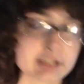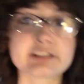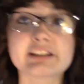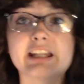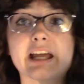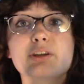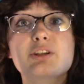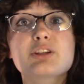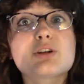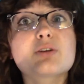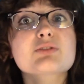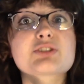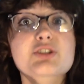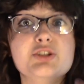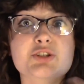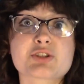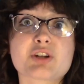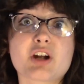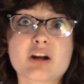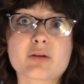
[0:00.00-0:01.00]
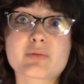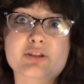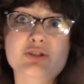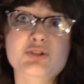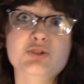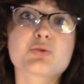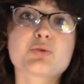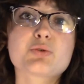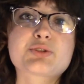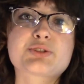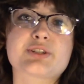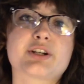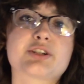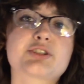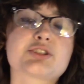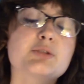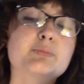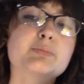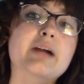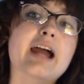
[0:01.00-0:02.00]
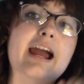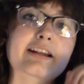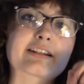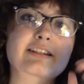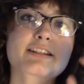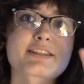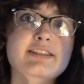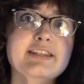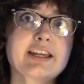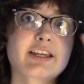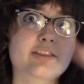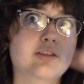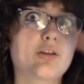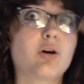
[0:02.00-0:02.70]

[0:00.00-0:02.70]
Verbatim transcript: Now, you don't just start when school starts, you practice like the